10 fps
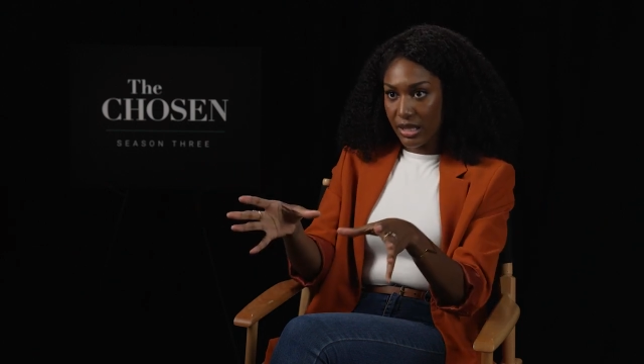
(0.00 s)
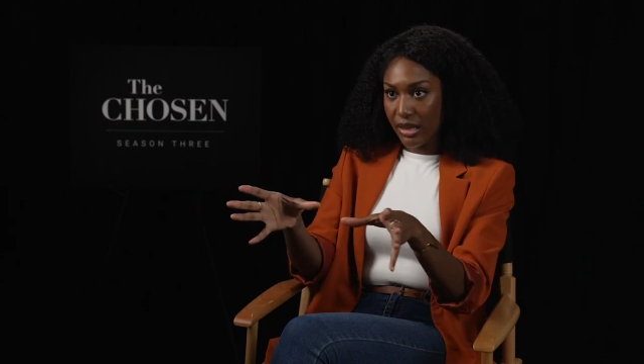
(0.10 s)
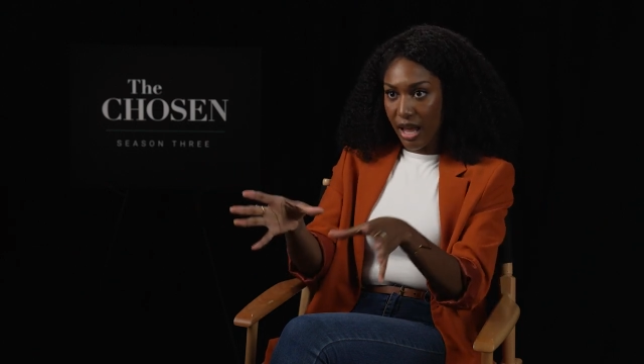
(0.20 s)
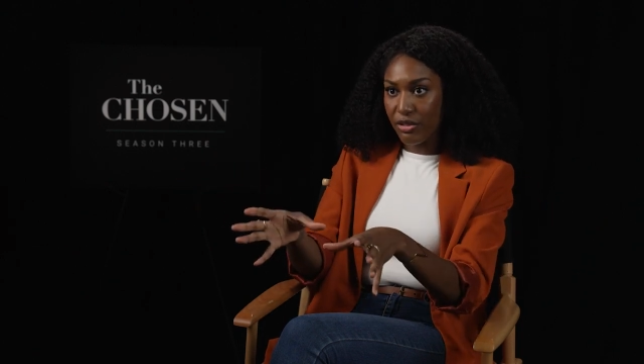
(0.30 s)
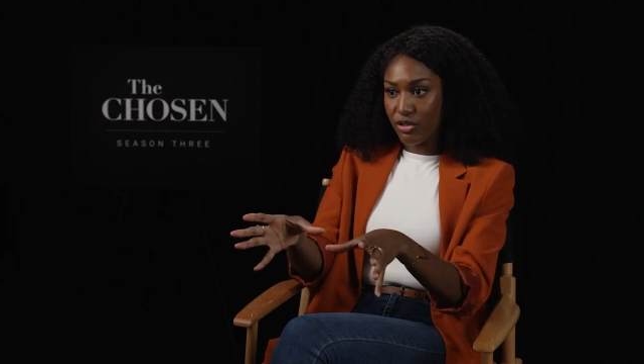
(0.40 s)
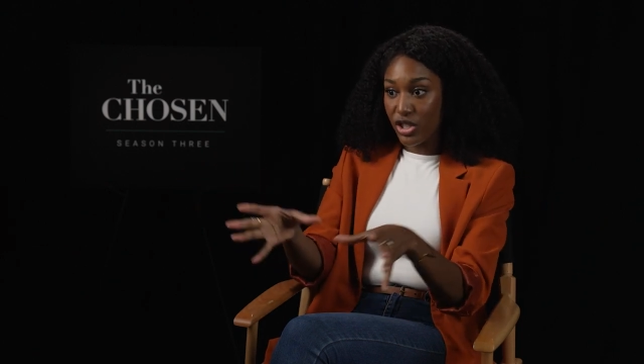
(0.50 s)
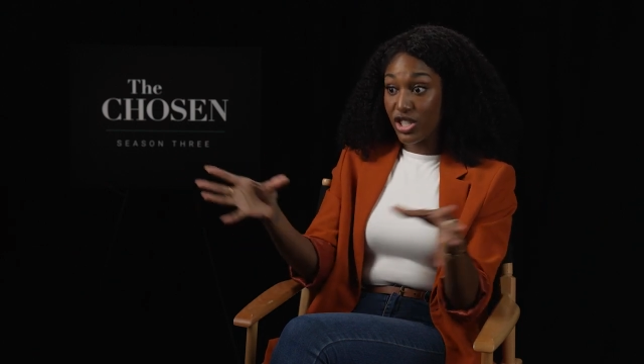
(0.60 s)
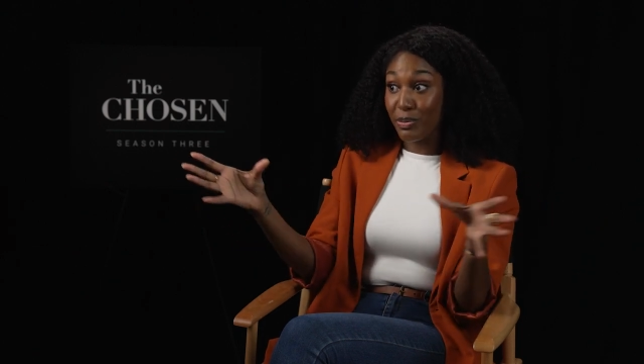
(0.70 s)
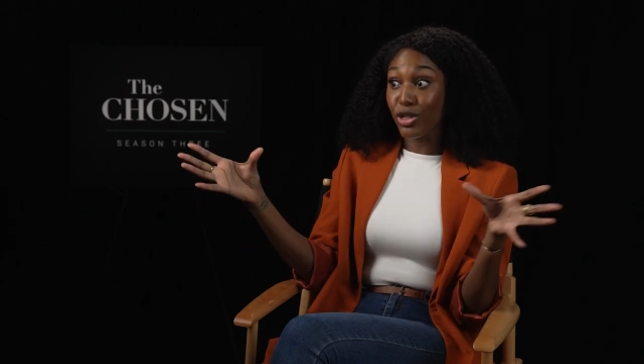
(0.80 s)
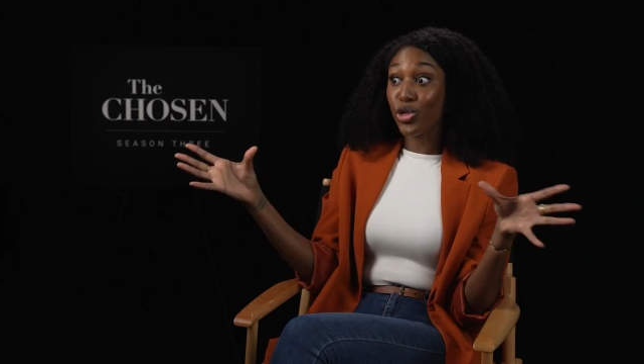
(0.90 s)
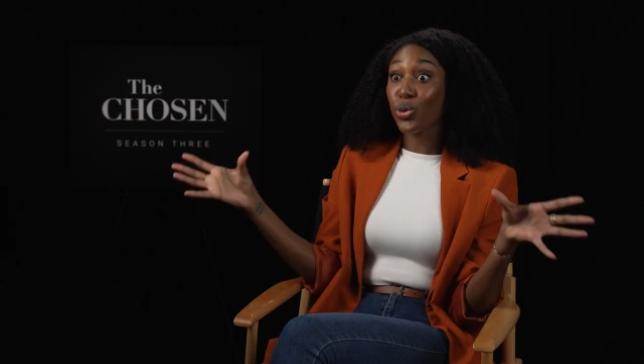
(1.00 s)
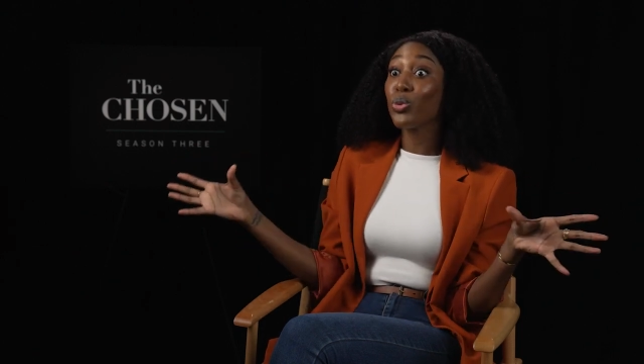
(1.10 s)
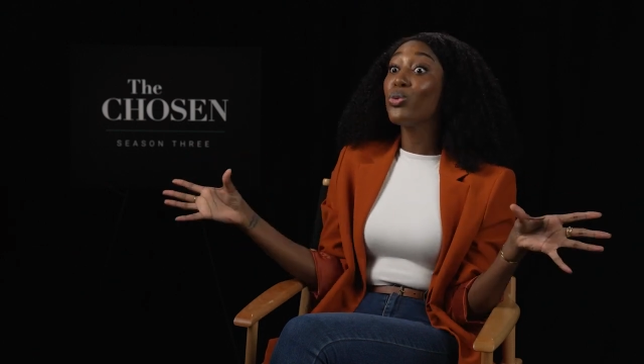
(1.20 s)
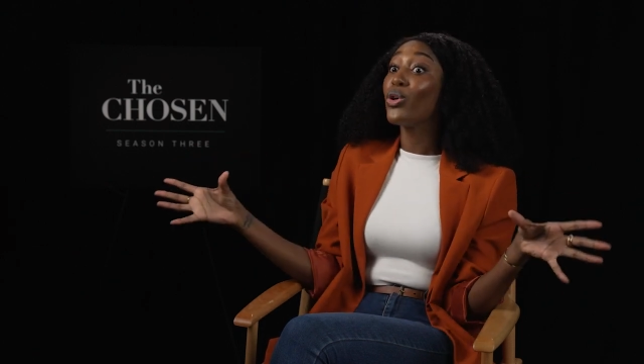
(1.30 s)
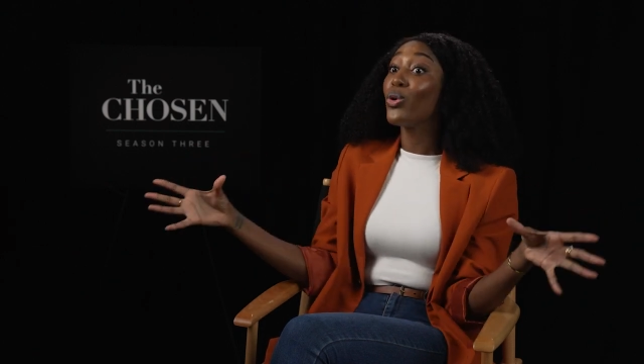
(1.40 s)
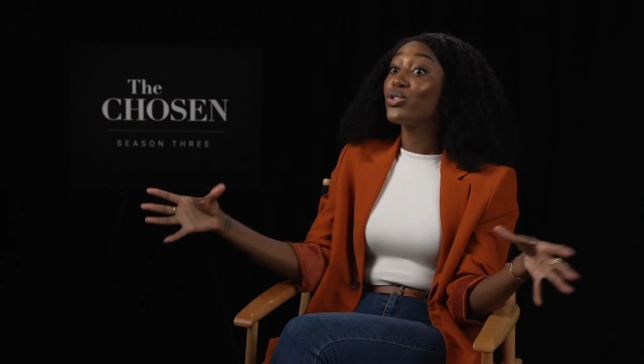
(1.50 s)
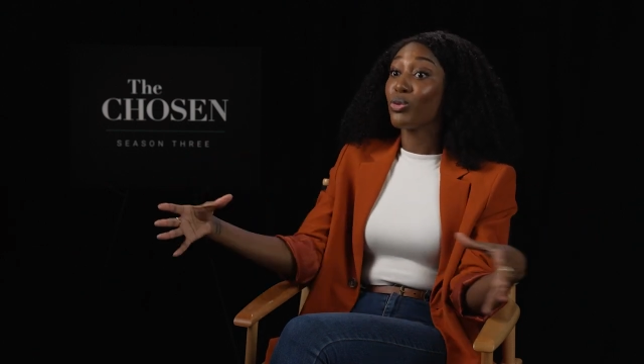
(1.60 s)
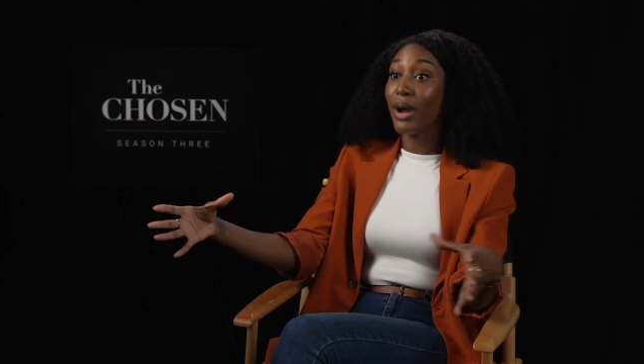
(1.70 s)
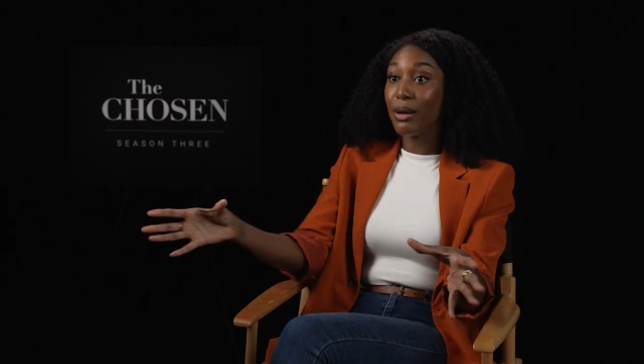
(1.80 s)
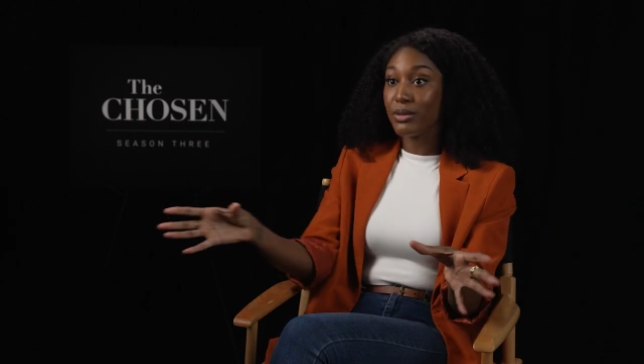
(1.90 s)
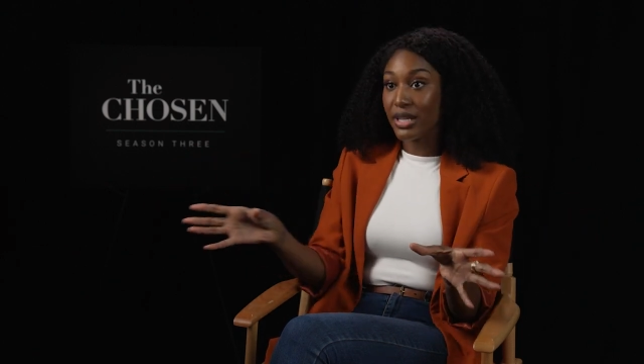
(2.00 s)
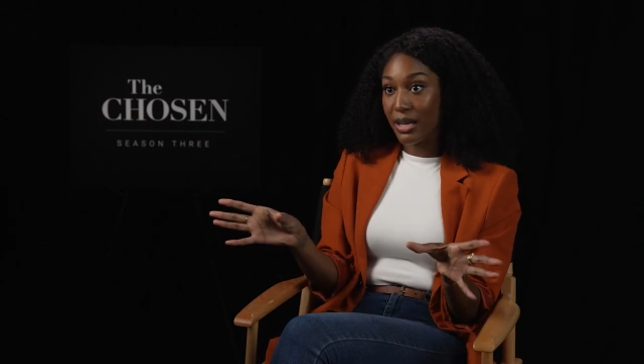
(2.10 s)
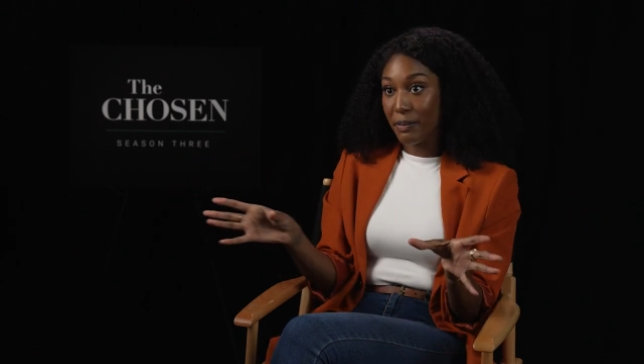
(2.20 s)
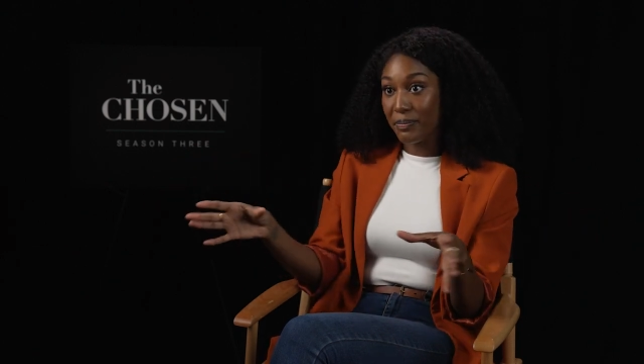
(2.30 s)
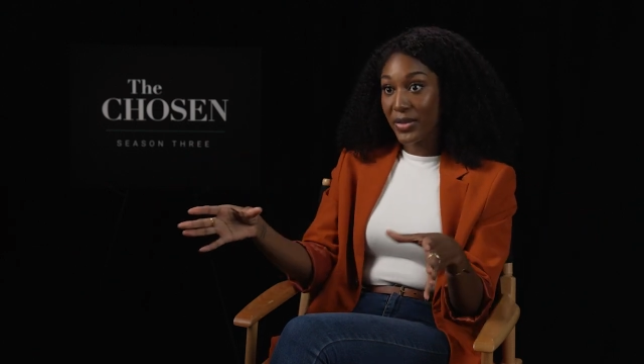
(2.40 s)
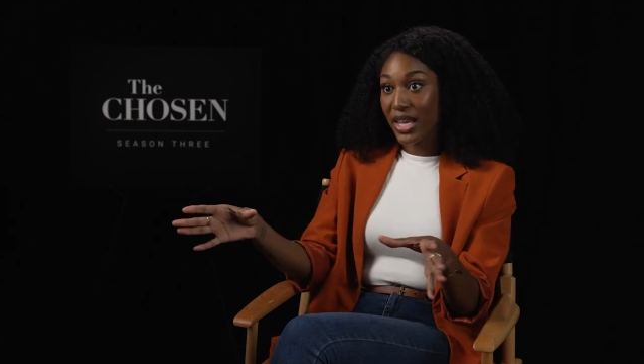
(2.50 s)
the life of Jesus, through those around him.